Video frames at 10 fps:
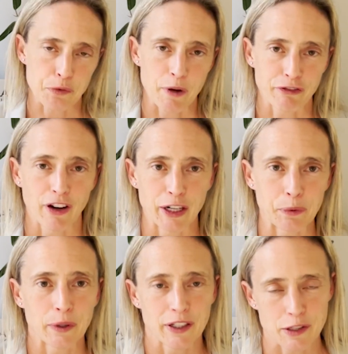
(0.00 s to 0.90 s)
My final
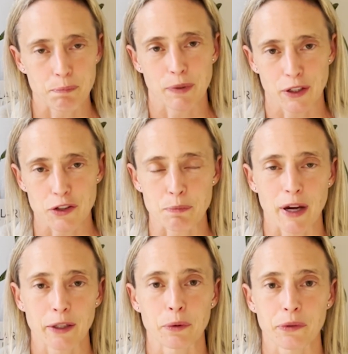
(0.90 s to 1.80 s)
words, because
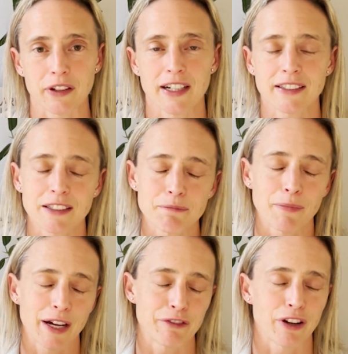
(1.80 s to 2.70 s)
Michael's young,
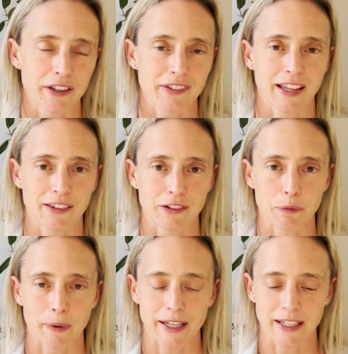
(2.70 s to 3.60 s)
my advice tends to
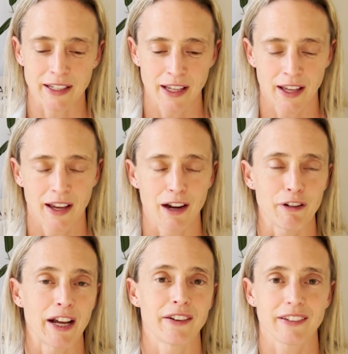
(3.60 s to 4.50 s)
be
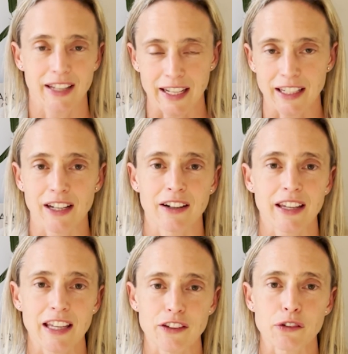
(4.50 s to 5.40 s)
around getting young
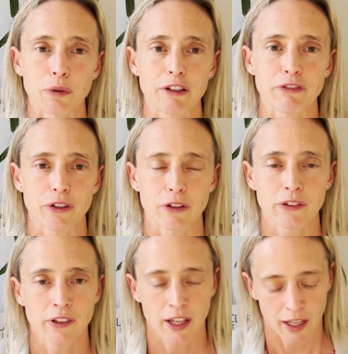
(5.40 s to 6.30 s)
kids to eat foods.